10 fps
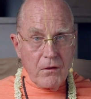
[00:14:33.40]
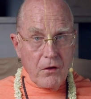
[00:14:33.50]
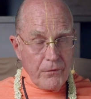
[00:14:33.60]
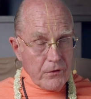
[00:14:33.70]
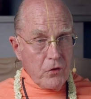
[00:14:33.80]

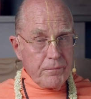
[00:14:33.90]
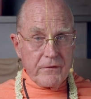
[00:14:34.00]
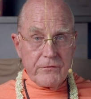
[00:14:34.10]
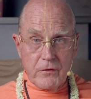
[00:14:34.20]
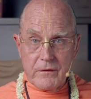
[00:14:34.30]
all the
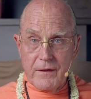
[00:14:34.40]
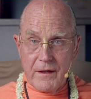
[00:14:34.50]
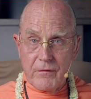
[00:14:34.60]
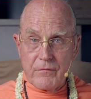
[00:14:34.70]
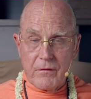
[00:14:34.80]
gopis looked
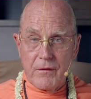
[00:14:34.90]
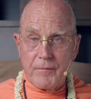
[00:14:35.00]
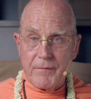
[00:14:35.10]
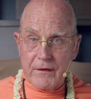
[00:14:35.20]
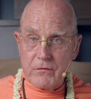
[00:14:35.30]
down
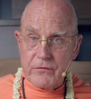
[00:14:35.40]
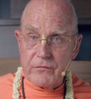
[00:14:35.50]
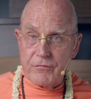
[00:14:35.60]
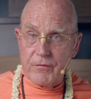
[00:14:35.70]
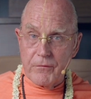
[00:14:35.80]
at
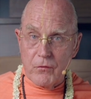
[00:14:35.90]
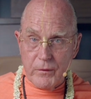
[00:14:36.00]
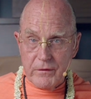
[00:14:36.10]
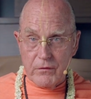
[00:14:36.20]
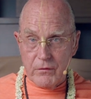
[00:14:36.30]
Krishna from their
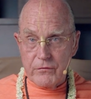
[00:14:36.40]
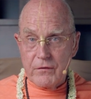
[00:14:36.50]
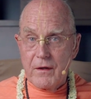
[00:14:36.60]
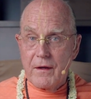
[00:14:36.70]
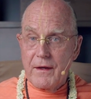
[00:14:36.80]
windows,
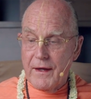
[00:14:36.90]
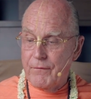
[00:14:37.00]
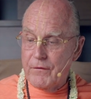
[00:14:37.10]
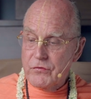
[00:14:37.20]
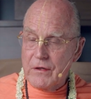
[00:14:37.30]

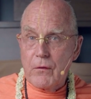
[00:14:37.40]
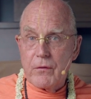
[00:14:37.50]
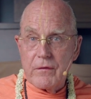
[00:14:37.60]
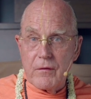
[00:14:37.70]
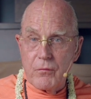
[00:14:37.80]
and they
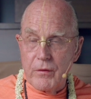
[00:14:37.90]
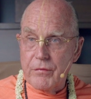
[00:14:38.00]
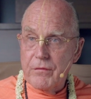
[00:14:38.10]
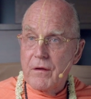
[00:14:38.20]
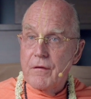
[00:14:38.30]
showered him with
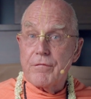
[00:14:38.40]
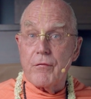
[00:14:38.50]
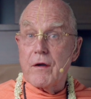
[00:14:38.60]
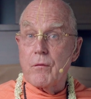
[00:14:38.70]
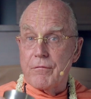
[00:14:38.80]

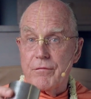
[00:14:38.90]
fragrant